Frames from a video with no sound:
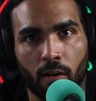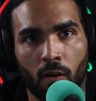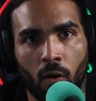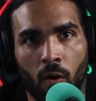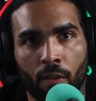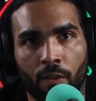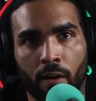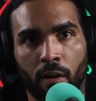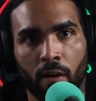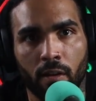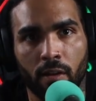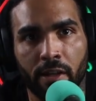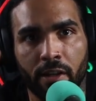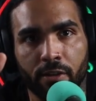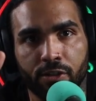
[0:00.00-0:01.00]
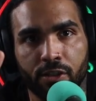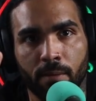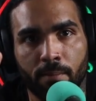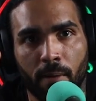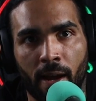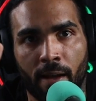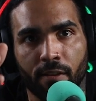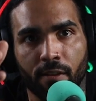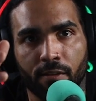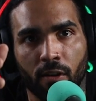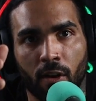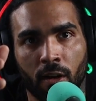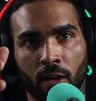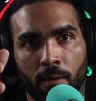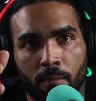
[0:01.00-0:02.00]
all the leadership at the
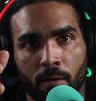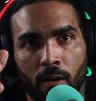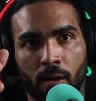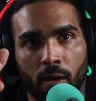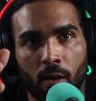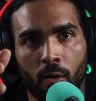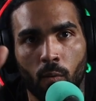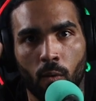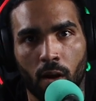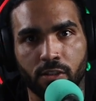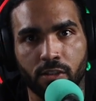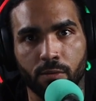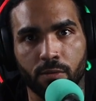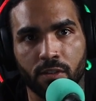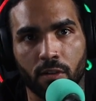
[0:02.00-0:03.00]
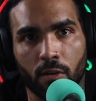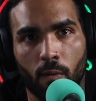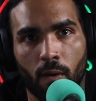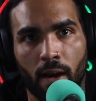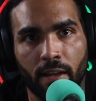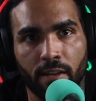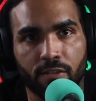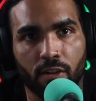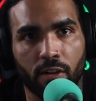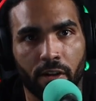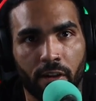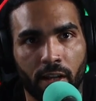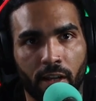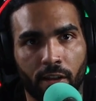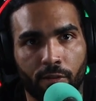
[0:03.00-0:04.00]
startup while she was in Hawaii started
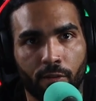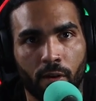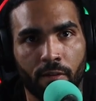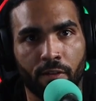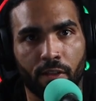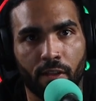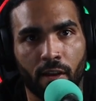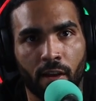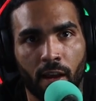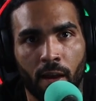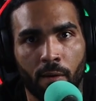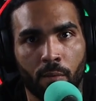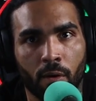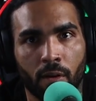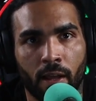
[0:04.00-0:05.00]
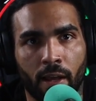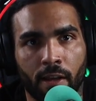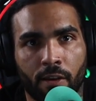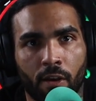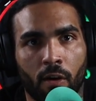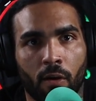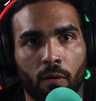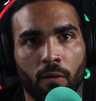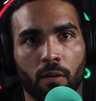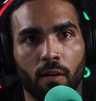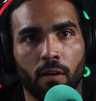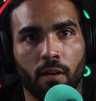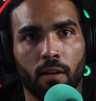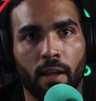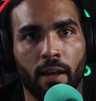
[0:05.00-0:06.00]
digging through everything, and we were like, "Yo,
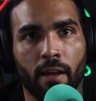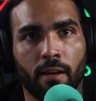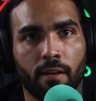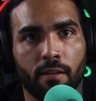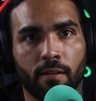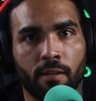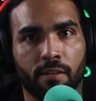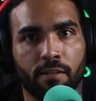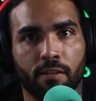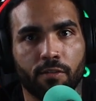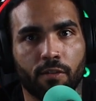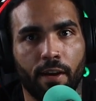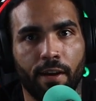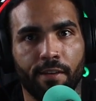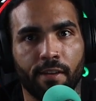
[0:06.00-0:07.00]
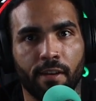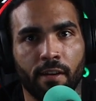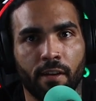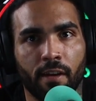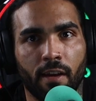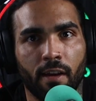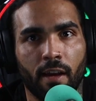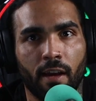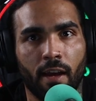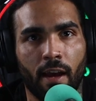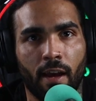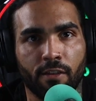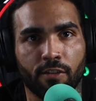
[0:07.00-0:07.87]
like this is crazy." And